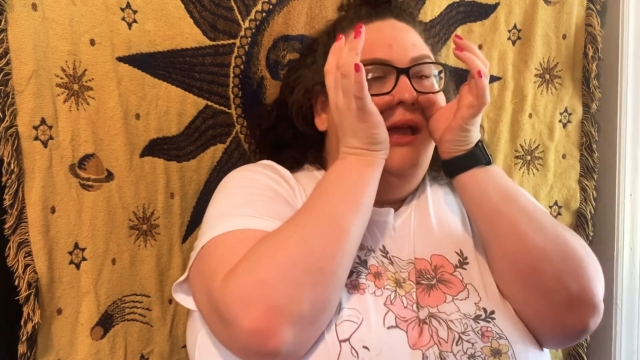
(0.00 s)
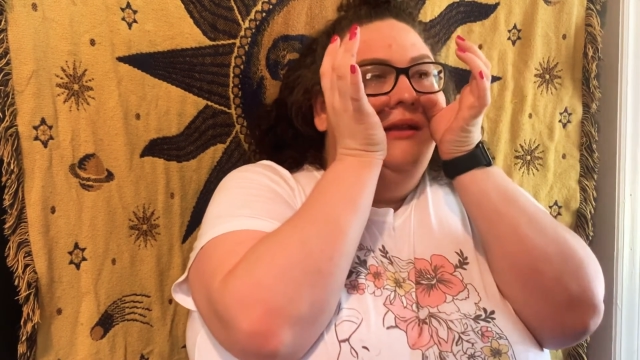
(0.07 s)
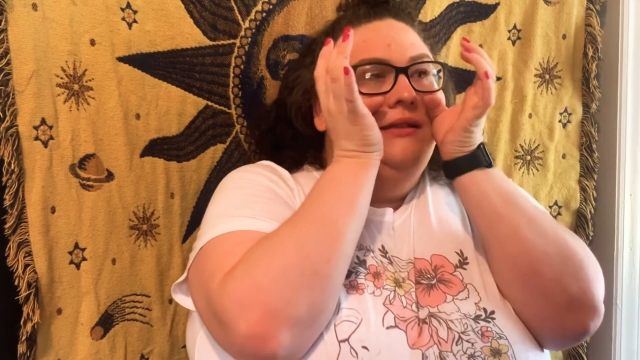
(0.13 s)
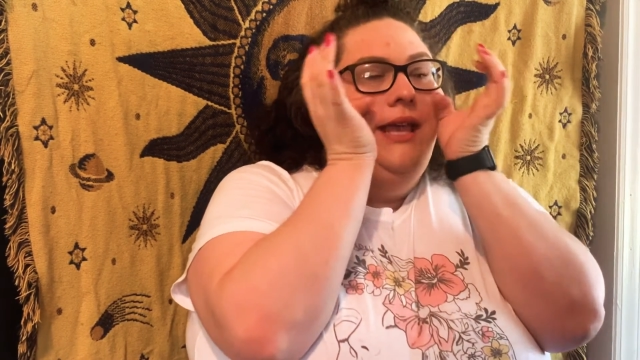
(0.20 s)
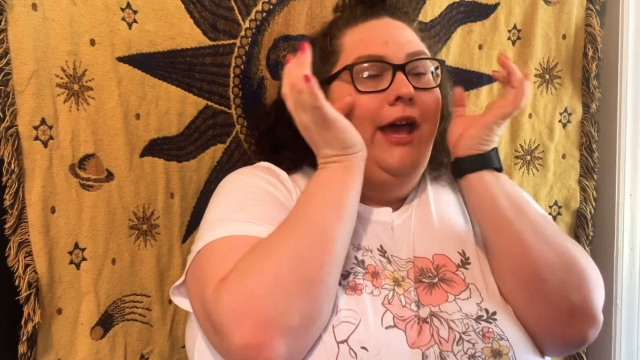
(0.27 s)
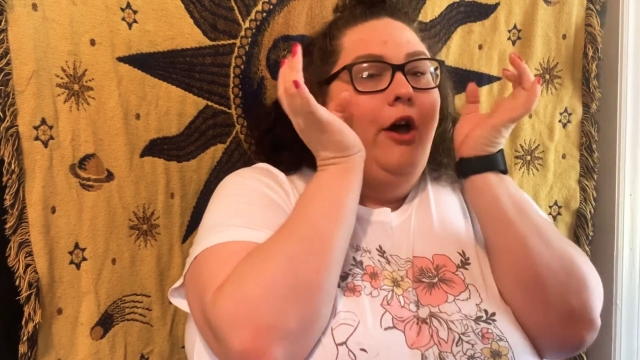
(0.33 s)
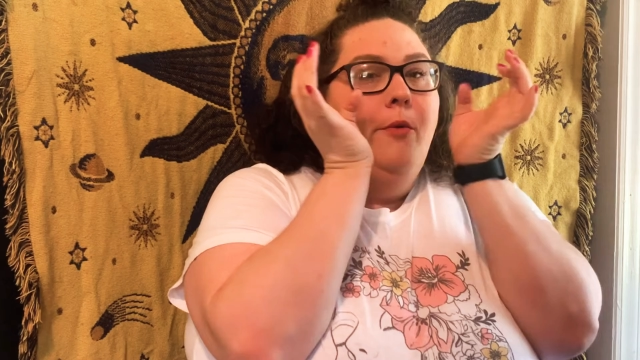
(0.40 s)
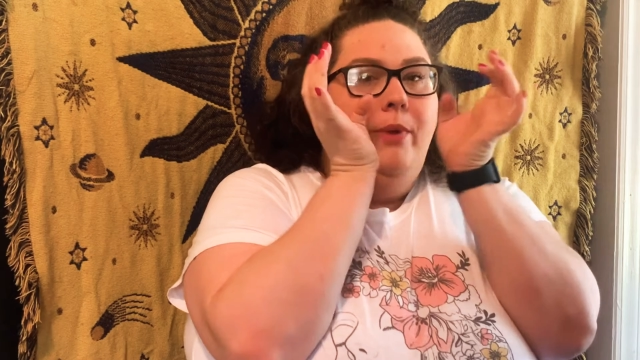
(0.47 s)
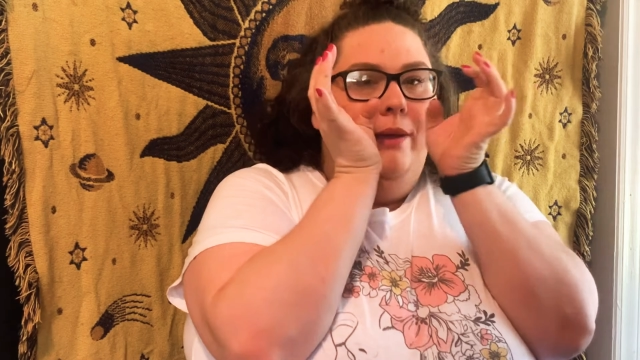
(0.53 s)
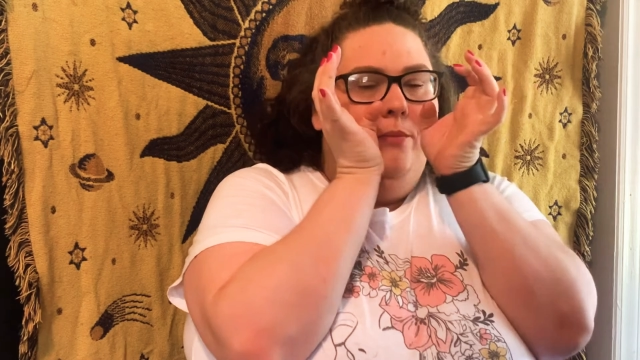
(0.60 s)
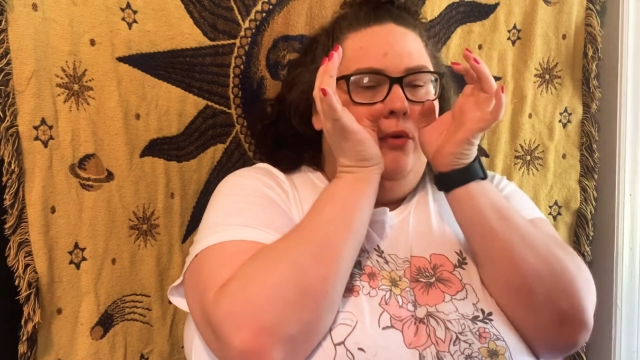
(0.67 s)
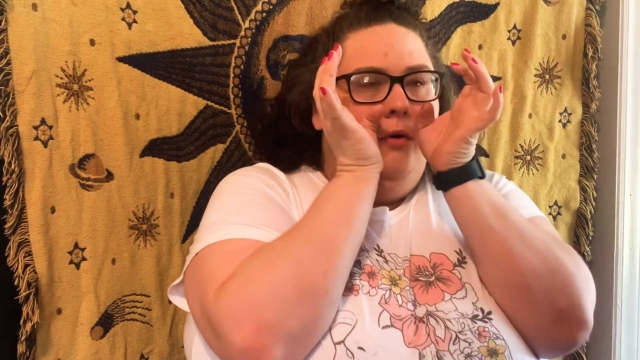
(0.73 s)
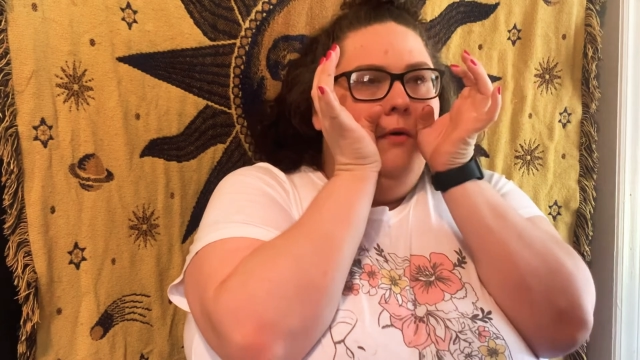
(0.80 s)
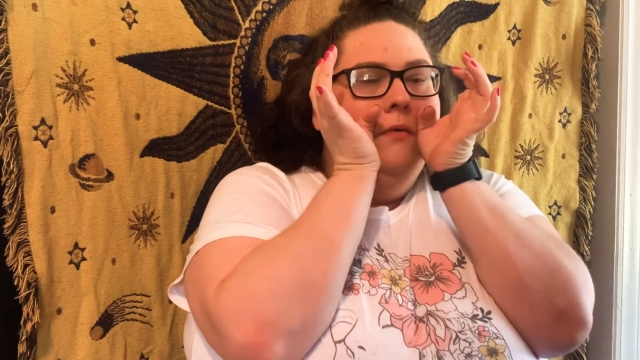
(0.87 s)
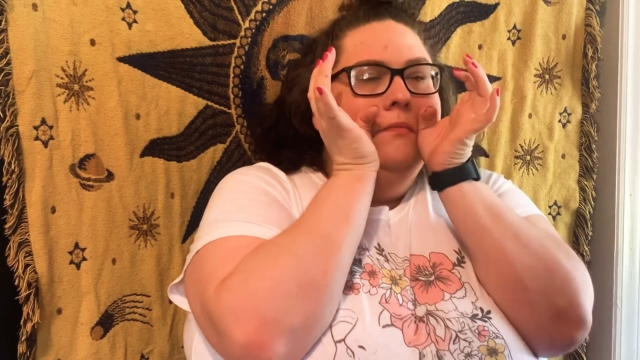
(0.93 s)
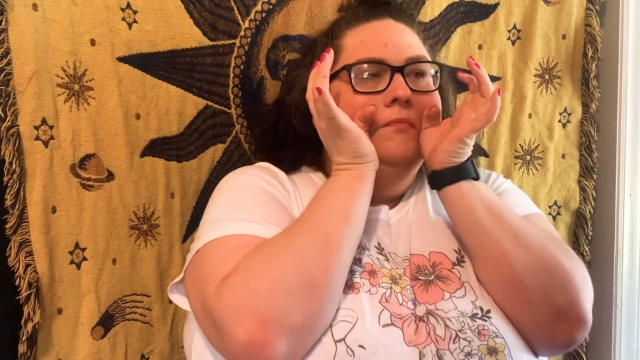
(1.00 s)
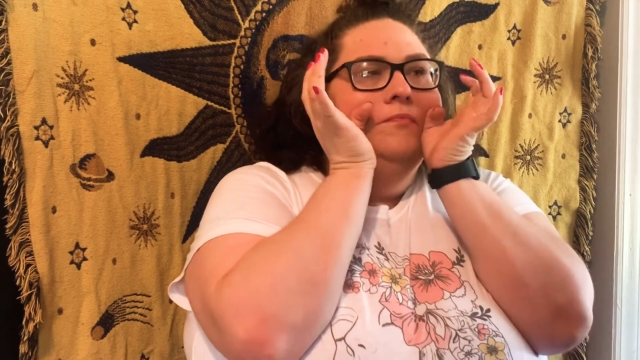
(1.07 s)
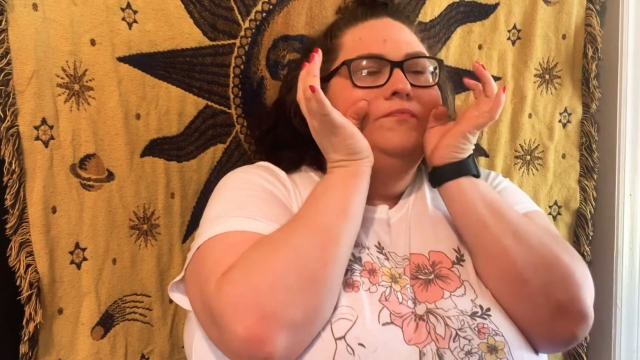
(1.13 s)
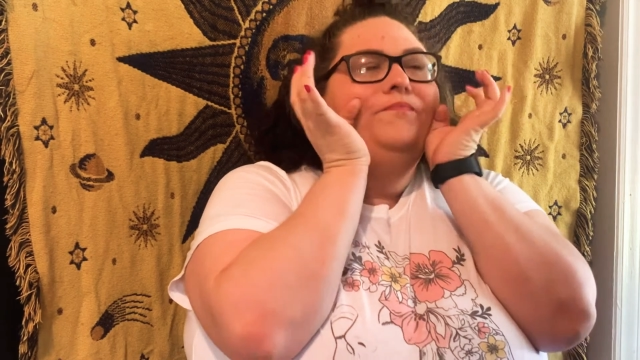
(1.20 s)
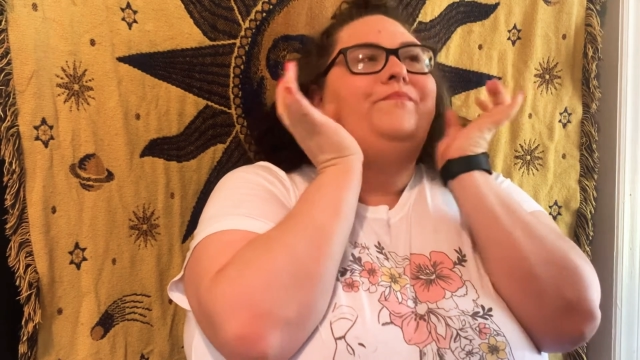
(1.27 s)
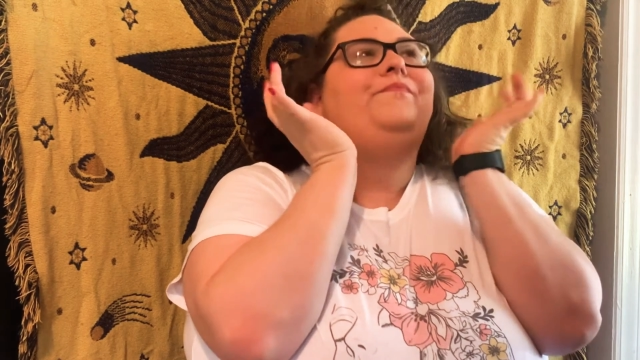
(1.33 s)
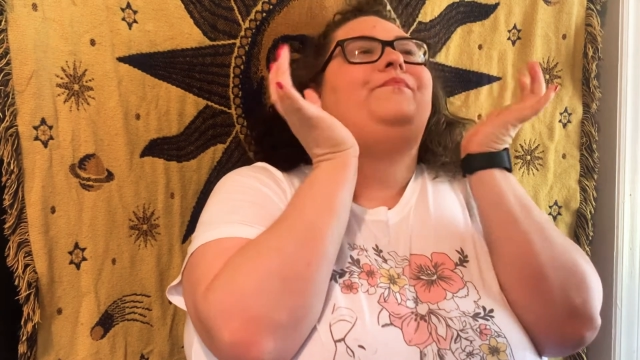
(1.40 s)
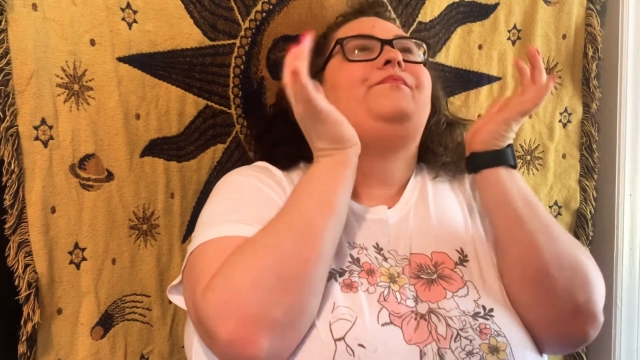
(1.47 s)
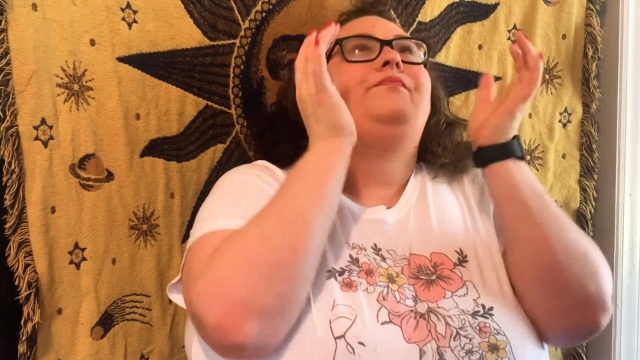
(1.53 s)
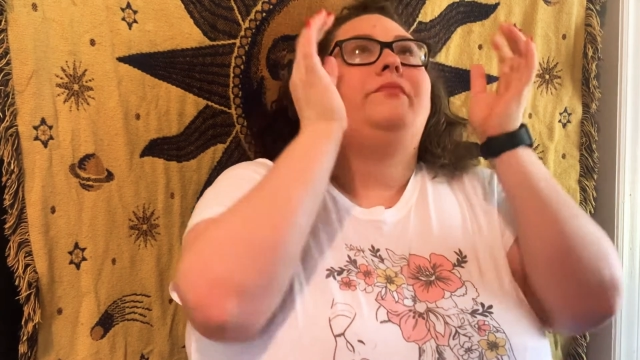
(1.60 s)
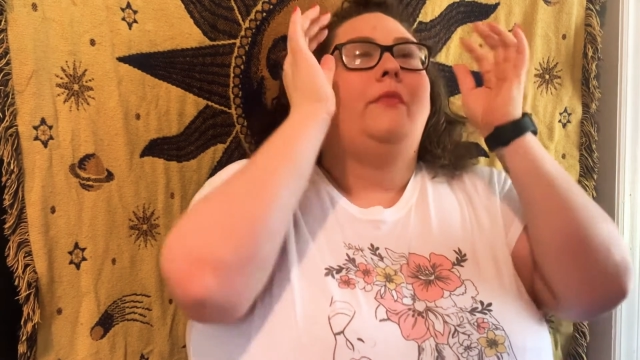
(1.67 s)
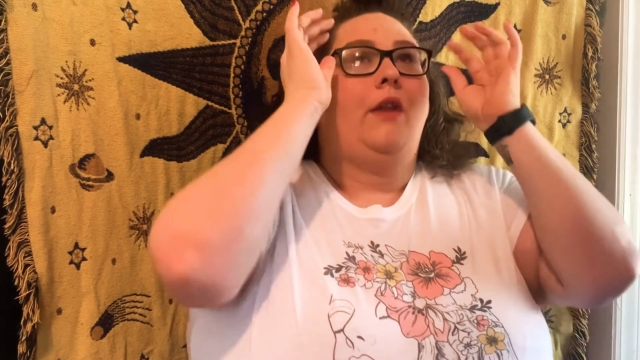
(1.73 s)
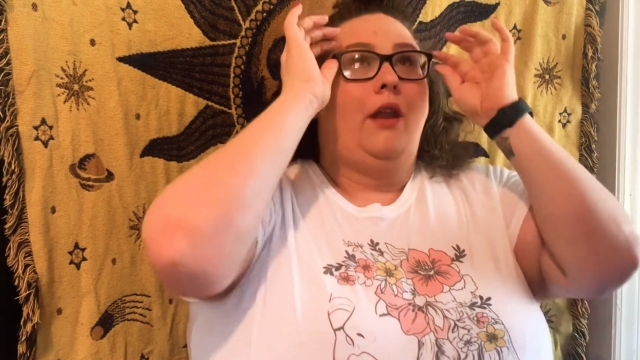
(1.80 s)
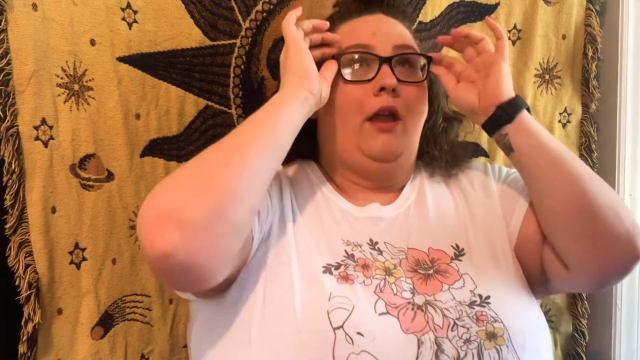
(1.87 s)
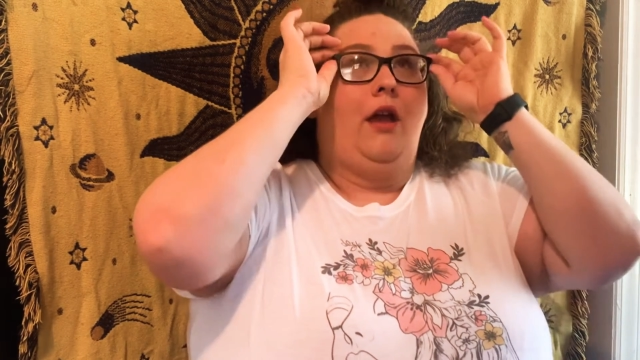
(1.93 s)
tell people.
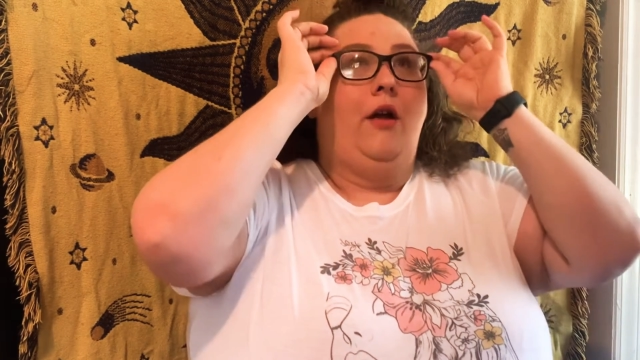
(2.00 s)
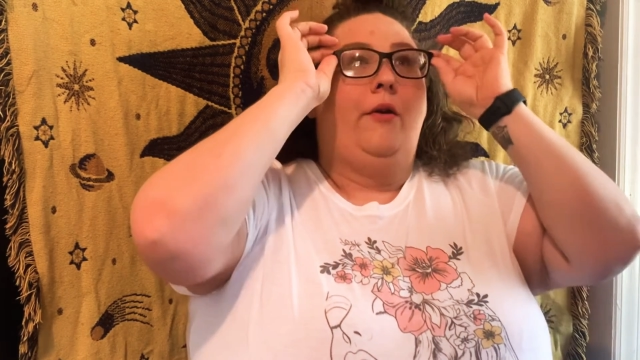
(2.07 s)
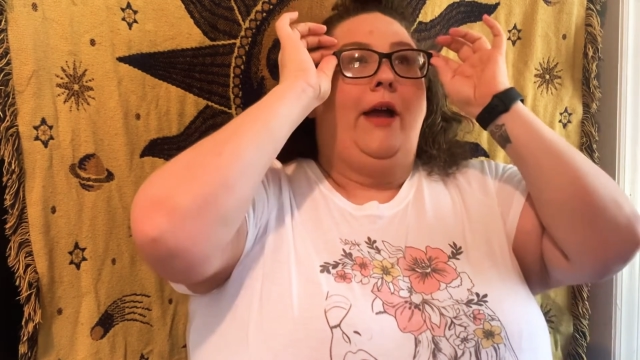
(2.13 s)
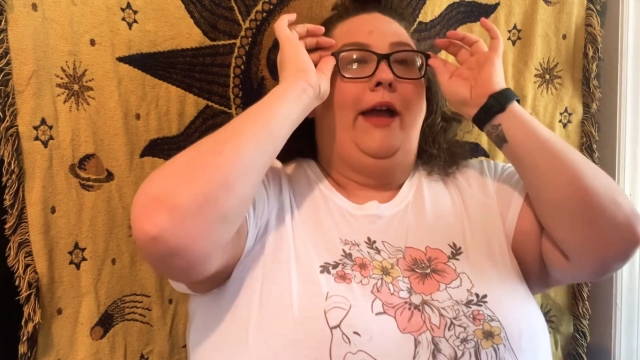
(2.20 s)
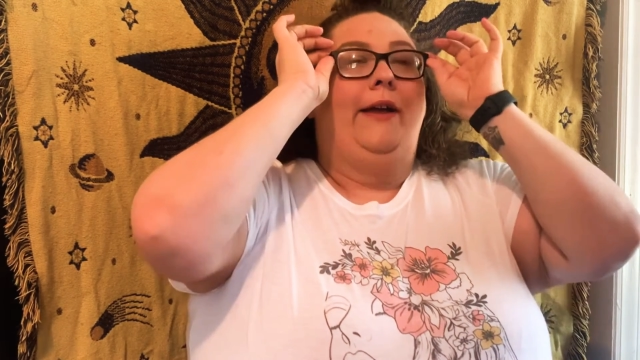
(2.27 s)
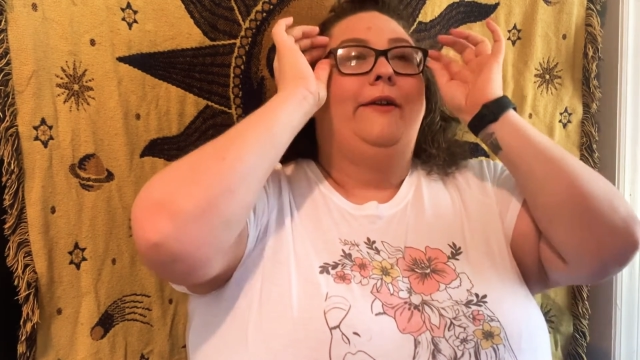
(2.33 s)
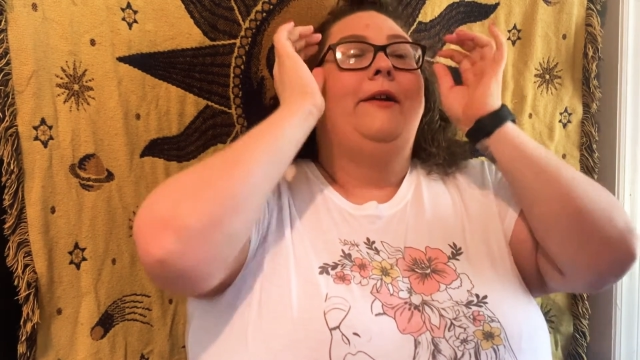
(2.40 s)
Okay.